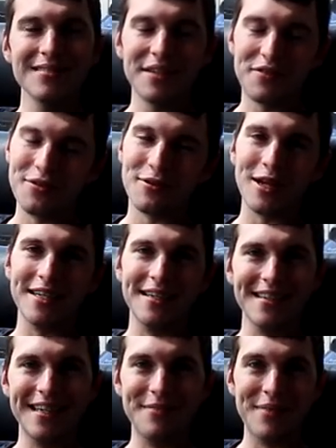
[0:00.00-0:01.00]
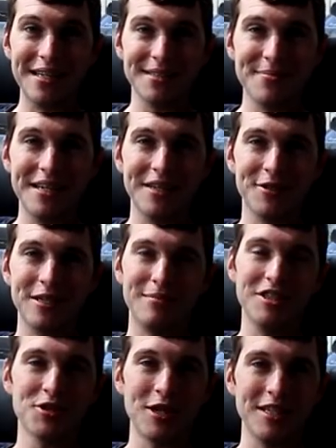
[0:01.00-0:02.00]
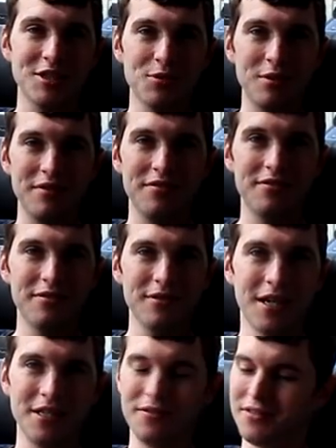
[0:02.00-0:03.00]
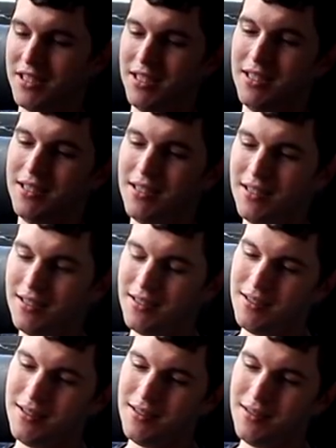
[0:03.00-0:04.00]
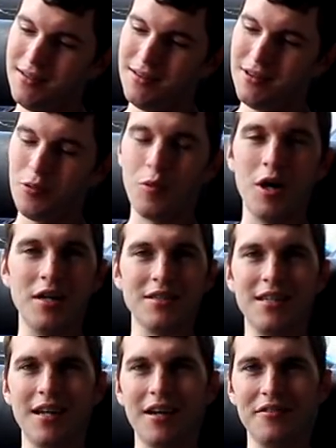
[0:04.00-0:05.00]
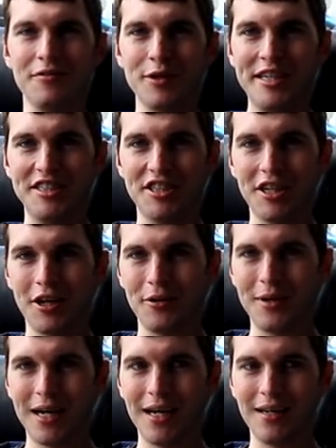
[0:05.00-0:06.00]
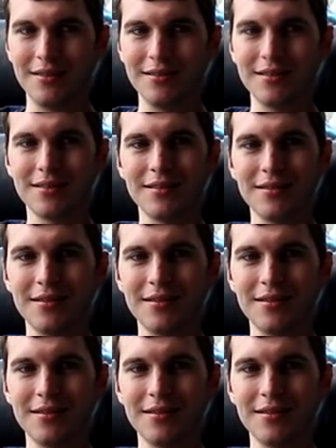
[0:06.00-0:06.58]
if you've read it, it makes me incredibly stressed with kind of the work to life ratio and